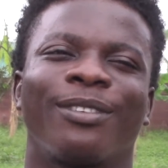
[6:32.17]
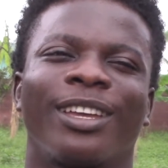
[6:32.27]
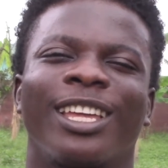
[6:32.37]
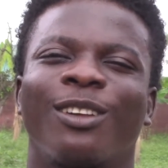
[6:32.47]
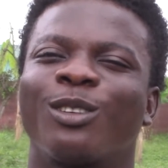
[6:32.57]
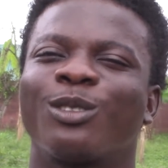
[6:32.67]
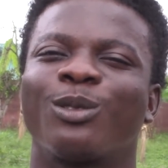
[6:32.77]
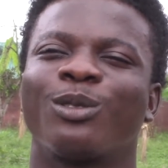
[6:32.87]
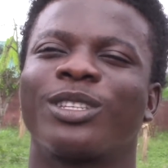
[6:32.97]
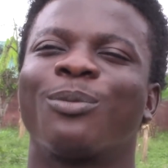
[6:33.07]
and
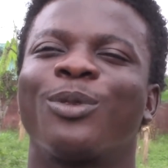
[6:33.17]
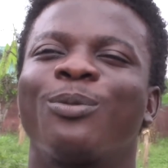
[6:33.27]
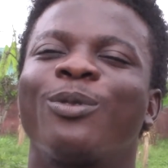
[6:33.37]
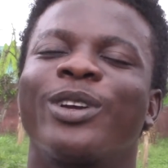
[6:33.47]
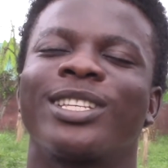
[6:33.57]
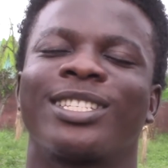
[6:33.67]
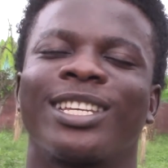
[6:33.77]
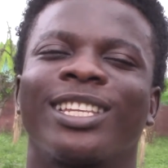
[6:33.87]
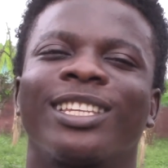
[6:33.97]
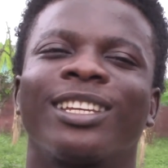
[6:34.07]
also some people were
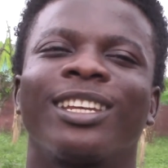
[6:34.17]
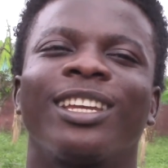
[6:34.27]
saying